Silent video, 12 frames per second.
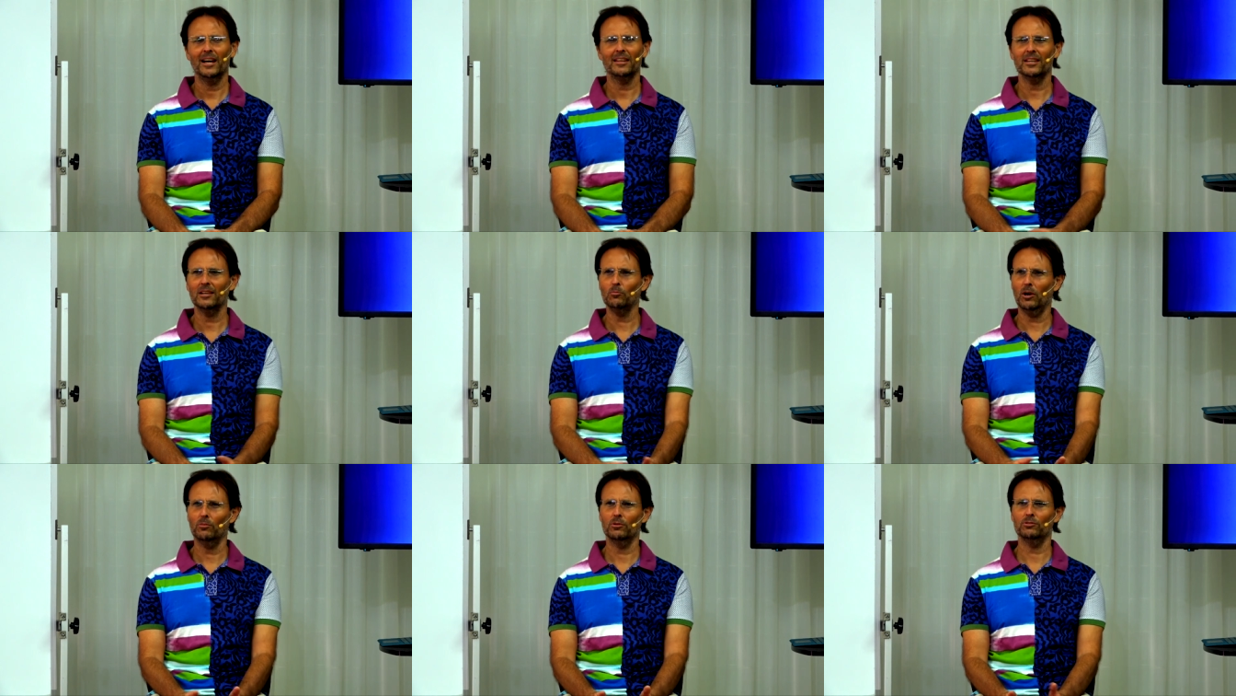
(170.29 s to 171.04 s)
And then
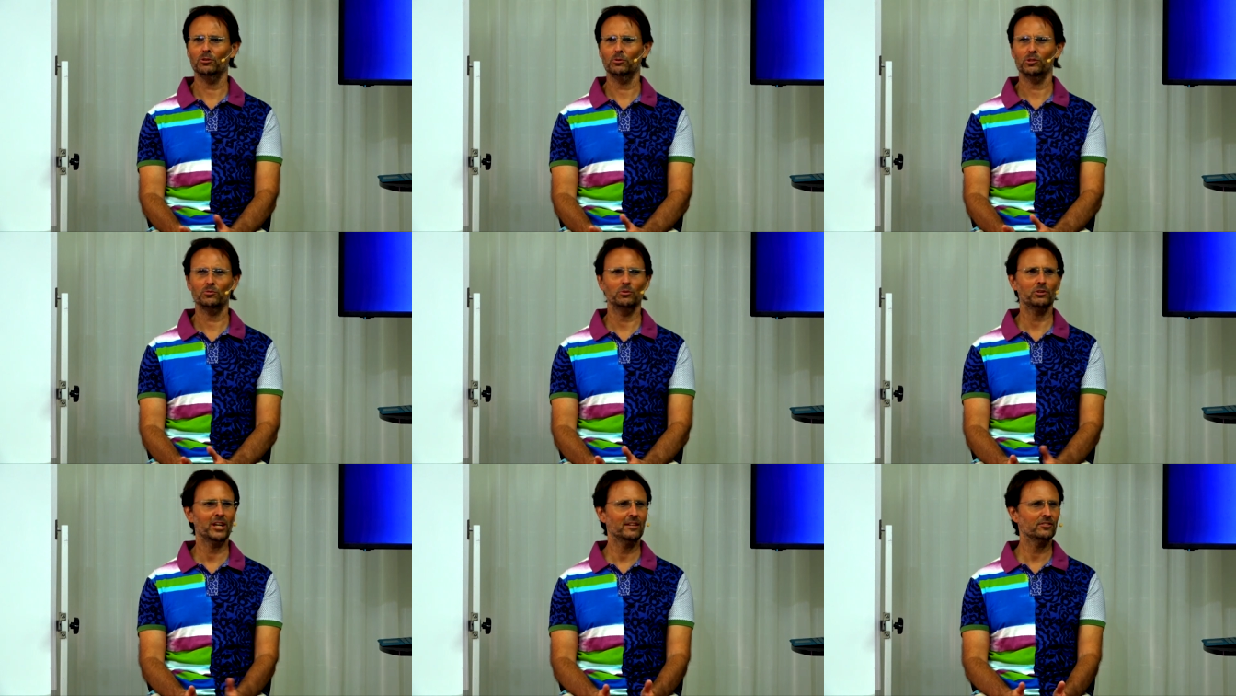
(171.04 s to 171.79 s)
what we'll do is
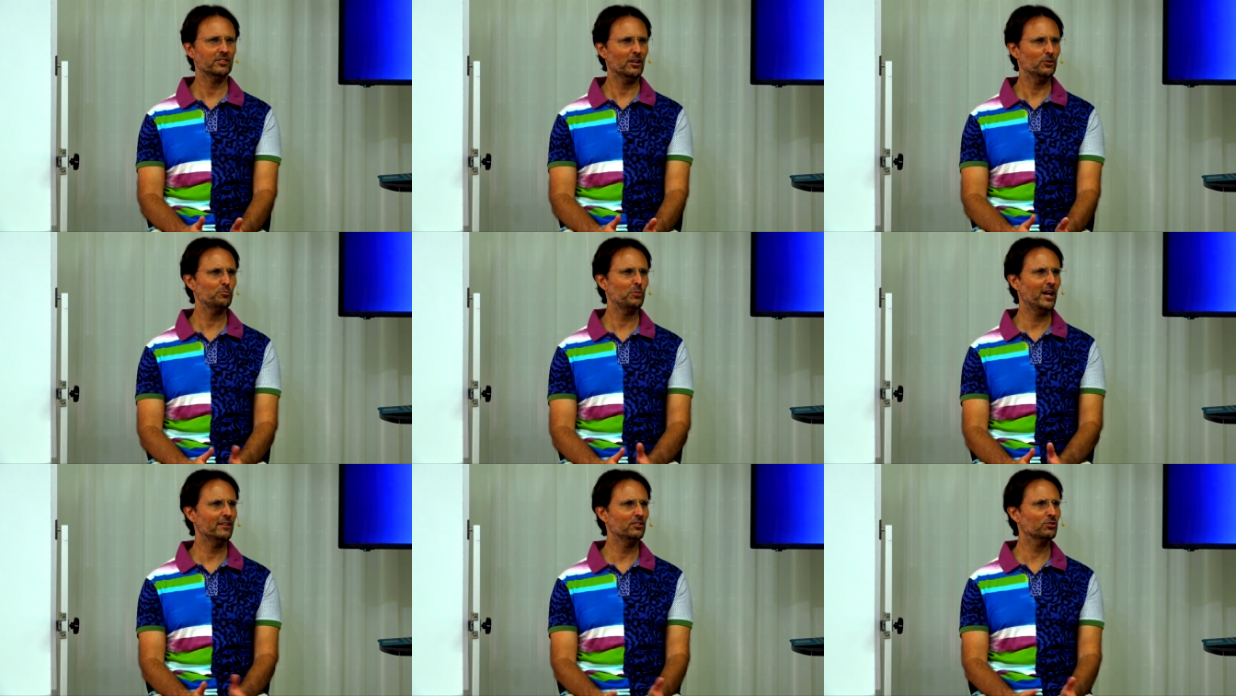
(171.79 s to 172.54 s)
we'll get to those
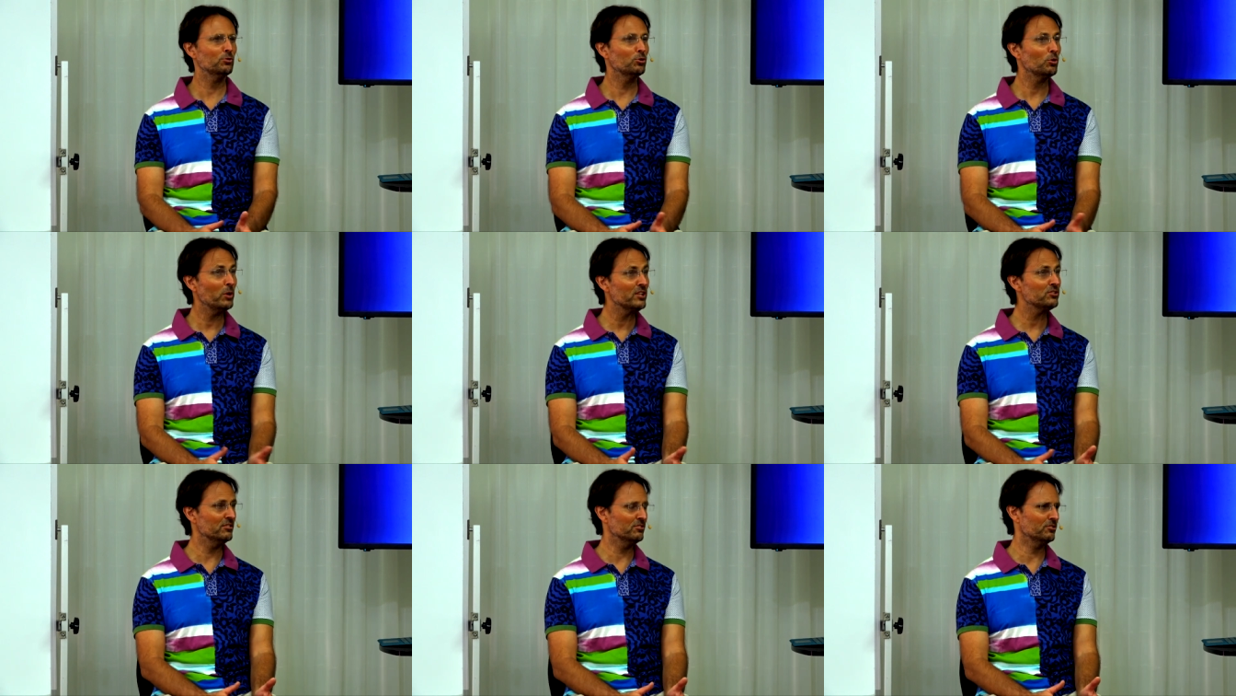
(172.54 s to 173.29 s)
practical
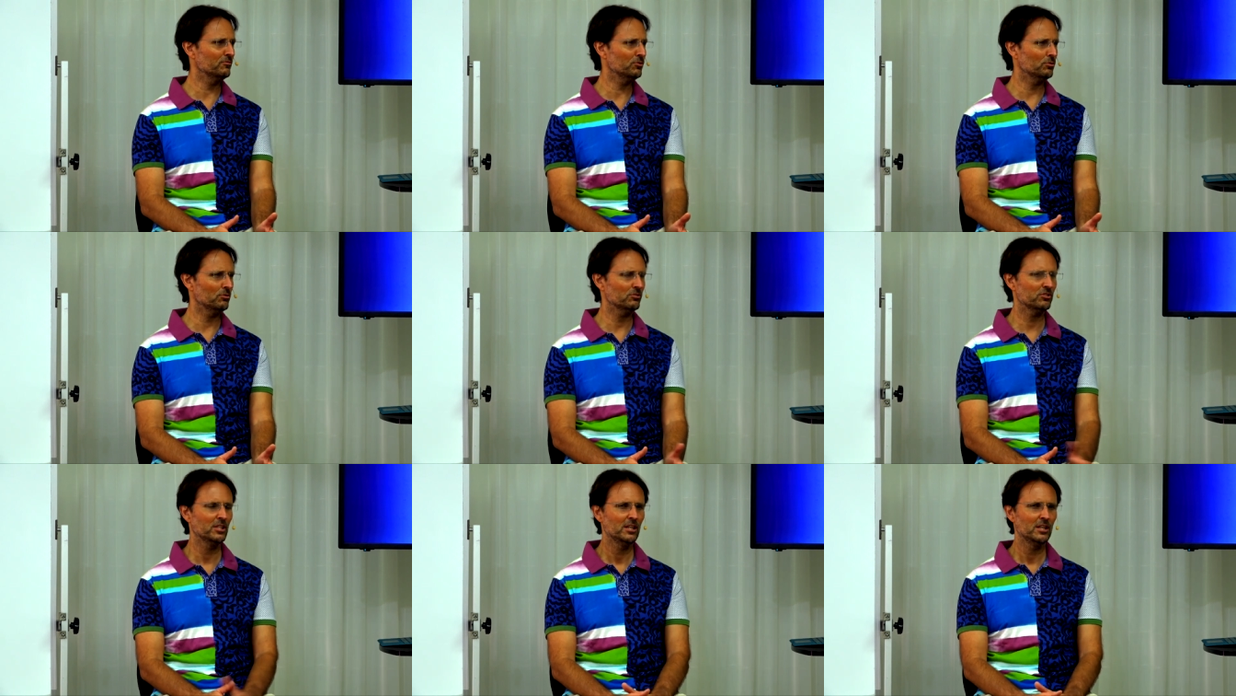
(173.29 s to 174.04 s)
questions of
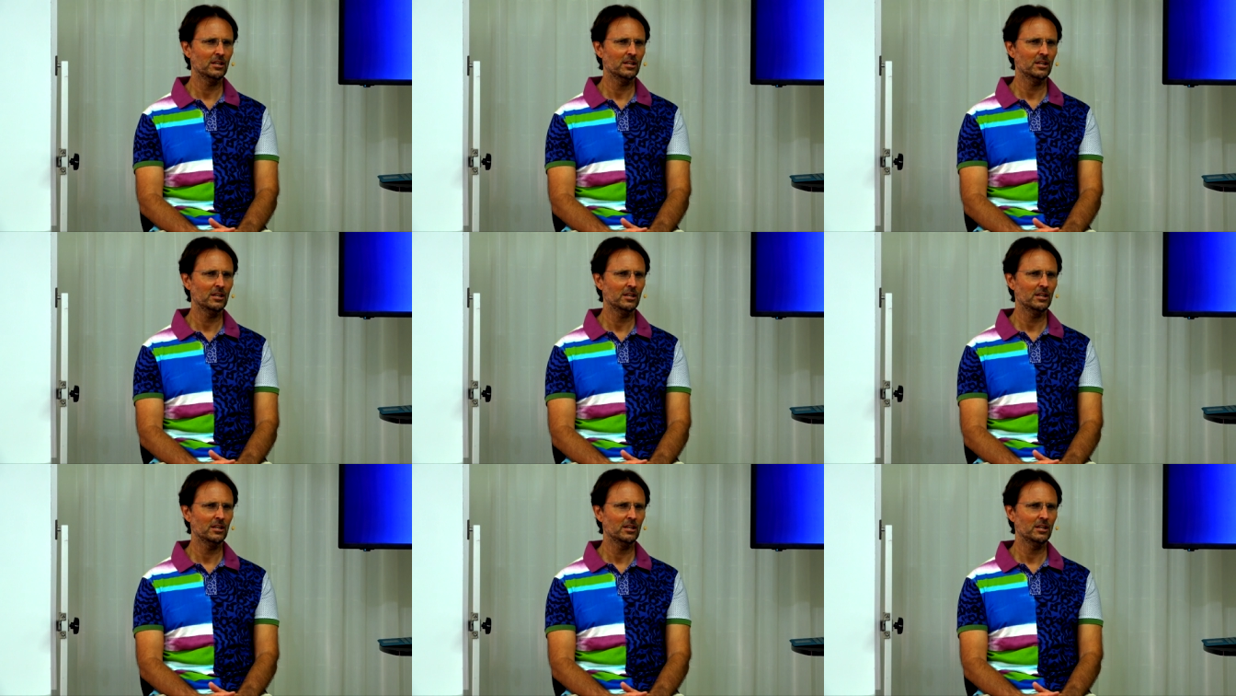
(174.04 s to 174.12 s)
yours.